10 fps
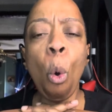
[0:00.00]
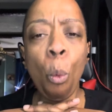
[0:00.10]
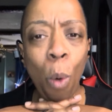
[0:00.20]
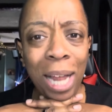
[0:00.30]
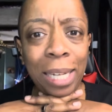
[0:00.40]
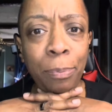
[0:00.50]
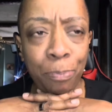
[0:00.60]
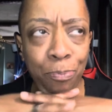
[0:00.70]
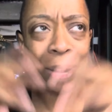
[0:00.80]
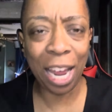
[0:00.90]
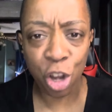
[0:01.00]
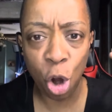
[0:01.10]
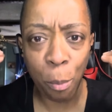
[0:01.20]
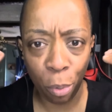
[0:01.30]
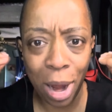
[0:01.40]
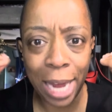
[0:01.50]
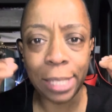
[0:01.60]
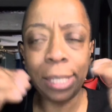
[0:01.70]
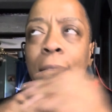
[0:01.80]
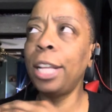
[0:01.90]
what in your brain
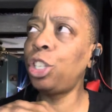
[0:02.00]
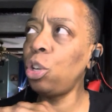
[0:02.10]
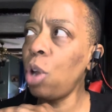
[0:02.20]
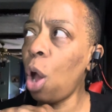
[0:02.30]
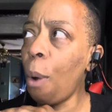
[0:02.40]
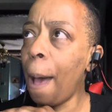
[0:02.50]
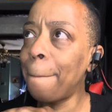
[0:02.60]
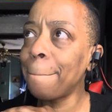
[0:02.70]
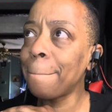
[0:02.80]
says, you know what?